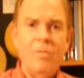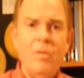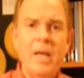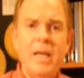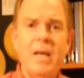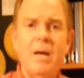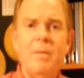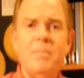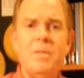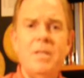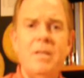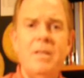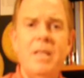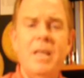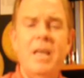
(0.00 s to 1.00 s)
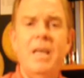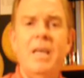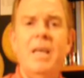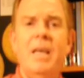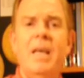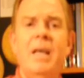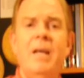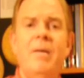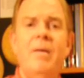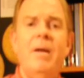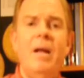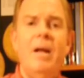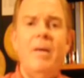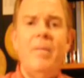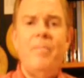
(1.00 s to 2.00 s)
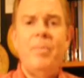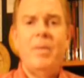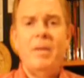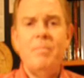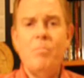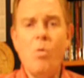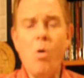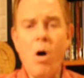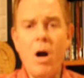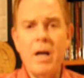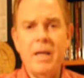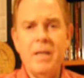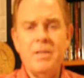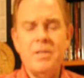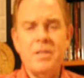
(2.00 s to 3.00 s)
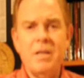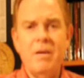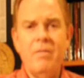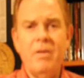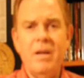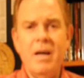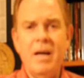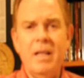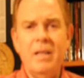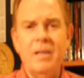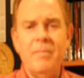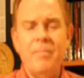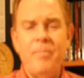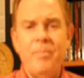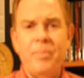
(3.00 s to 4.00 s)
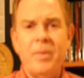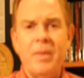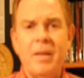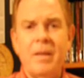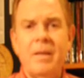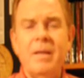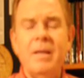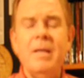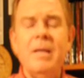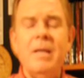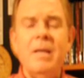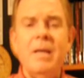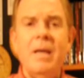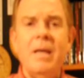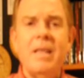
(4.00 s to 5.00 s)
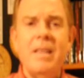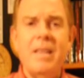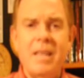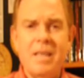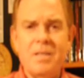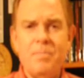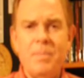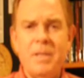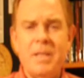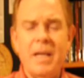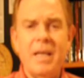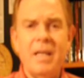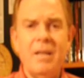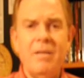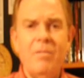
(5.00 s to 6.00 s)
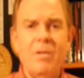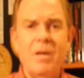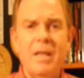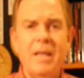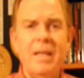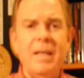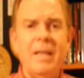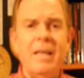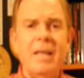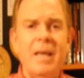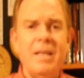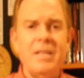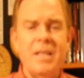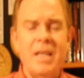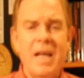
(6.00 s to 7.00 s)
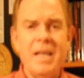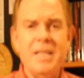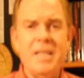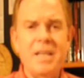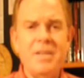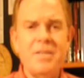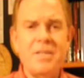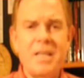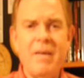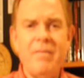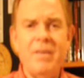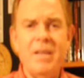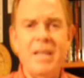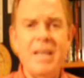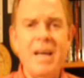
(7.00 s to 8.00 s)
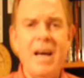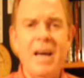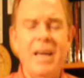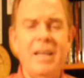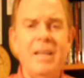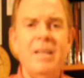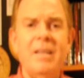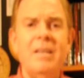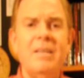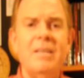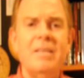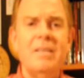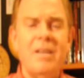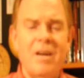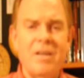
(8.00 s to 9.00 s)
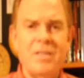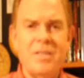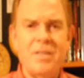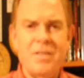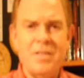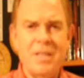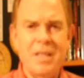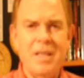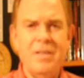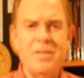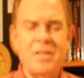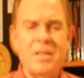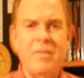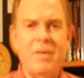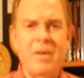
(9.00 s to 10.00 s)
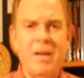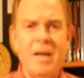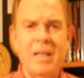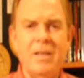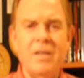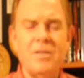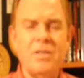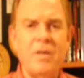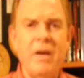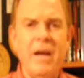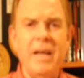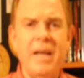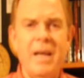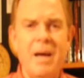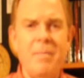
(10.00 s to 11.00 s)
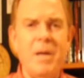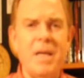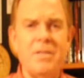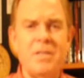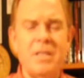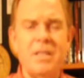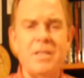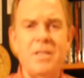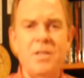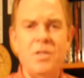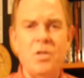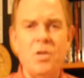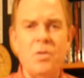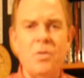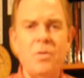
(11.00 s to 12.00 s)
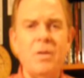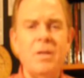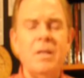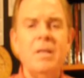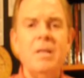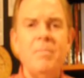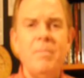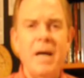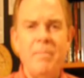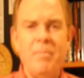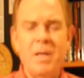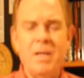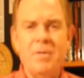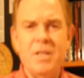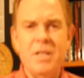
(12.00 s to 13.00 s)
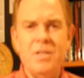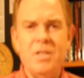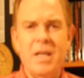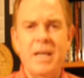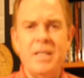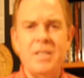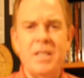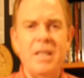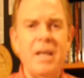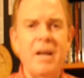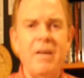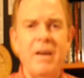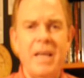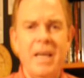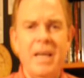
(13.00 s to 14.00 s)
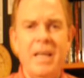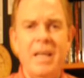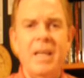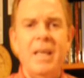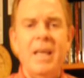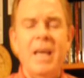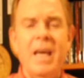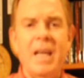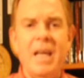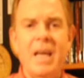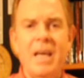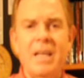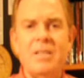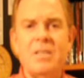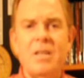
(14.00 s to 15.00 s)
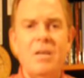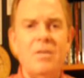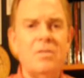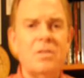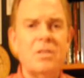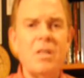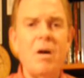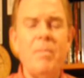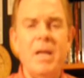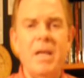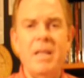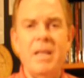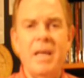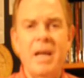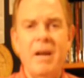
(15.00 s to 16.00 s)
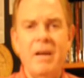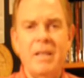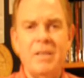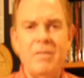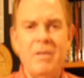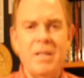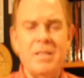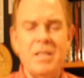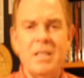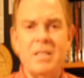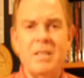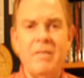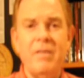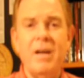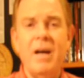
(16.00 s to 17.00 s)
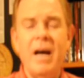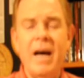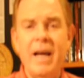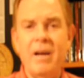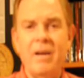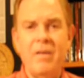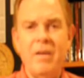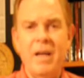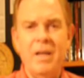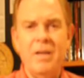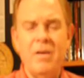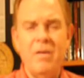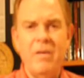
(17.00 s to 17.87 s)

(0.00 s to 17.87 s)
We come to the Morgan silver dollar. This particular one is an 1879 Carson City silver dollar. It's graded MS62 by PCGS, and there again it has so many of the characteristics of a higher graded